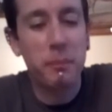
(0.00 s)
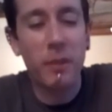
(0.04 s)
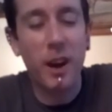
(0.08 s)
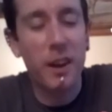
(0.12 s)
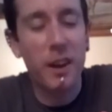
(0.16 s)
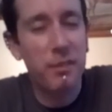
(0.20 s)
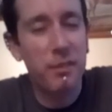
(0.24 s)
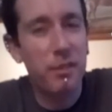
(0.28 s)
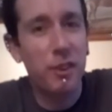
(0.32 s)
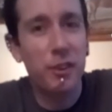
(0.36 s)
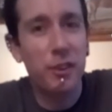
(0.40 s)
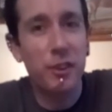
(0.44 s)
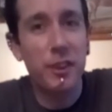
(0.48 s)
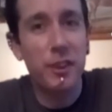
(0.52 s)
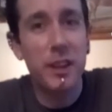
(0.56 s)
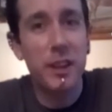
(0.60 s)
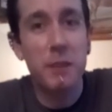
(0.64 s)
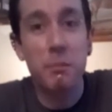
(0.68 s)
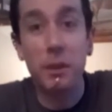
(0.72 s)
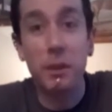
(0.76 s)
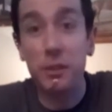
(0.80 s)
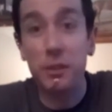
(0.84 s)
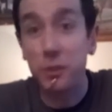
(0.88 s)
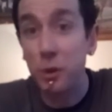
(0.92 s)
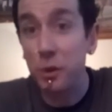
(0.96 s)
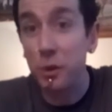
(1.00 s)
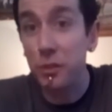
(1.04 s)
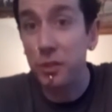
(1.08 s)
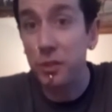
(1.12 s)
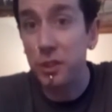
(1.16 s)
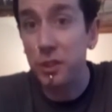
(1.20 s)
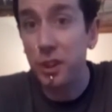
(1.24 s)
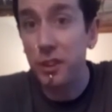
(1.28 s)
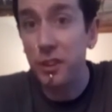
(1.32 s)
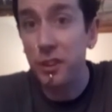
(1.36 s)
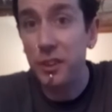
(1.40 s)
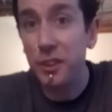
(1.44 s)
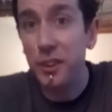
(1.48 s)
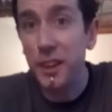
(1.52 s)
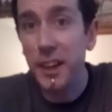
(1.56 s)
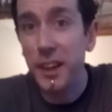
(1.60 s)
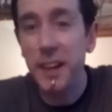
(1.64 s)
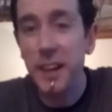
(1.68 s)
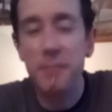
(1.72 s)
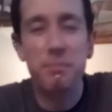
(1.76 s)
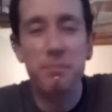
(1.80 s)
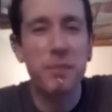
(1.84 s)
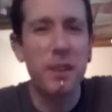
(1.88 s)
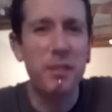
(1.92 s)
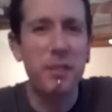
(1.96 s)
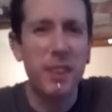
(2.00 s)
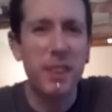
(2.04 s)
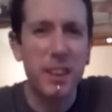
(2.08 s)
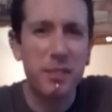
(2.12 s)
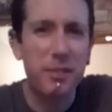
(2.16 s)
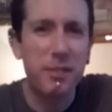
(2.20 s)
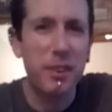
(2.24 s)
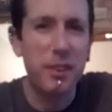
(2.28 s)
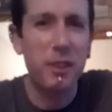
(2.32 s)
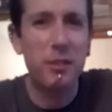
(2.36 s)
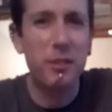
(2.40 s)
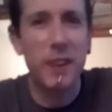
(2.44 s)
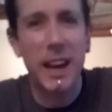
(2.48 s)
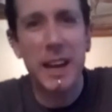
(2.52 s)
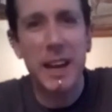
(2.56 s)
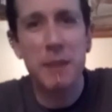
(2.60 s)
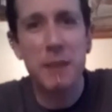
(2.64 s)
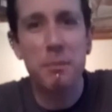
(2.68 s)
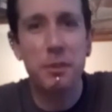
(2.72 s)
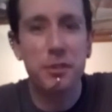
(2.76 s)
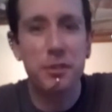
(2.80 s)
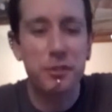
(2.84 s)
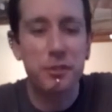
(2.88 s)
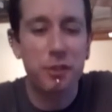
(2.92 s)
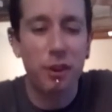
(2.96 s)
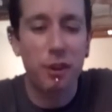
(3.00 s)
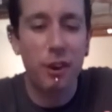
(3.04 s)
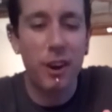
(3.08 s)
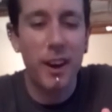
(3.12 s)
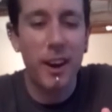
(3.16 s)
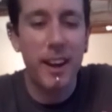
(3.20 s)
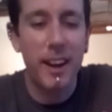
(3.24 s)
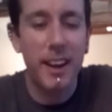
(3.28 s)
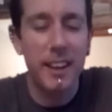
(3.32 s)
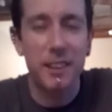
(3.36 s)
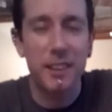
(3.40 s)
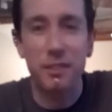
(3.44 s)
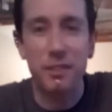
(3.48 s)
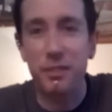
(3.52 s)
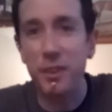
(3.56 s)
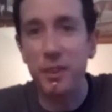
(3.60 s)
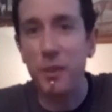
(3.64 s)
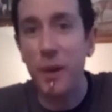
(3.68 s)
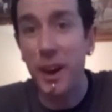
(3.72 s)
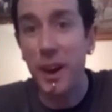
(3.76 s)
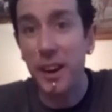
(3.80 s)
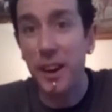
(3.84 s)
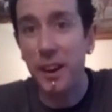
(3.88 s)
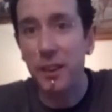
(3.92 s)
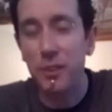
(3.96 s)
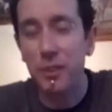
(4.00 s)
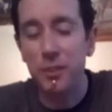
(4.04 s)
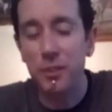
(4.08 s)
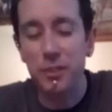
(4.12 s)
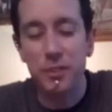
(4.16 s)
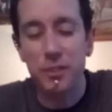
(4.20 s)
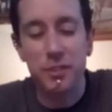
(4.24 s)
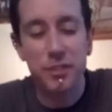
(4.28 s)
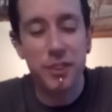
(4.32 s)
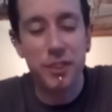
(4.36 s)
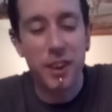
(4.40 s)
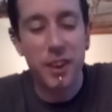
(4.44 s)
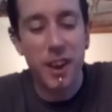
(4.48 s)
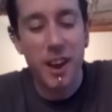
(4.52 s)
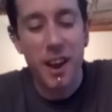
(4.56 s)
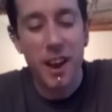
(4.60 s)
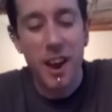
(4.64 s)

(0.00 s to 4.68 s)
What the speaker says: I've learnt on it, my daughter's learnt on it, I've had a few neighbours try it and a few adults.